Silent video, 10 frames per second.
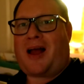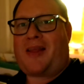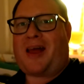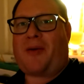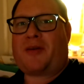
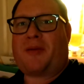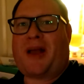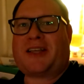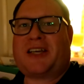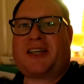And that was a
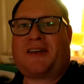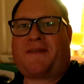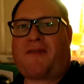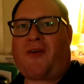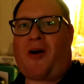message
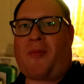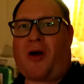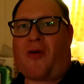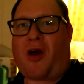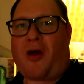from
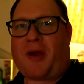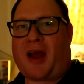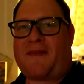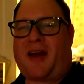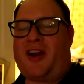Roaming
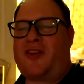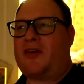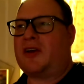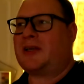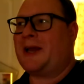
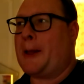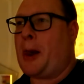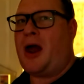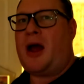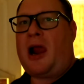Adventurers.
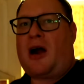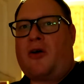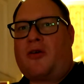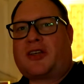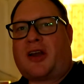
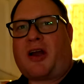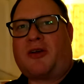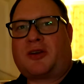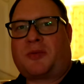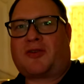Also, go
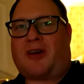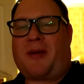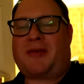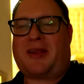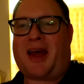
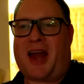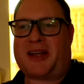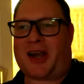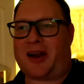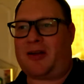subscribe to their
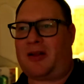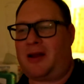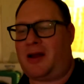channel.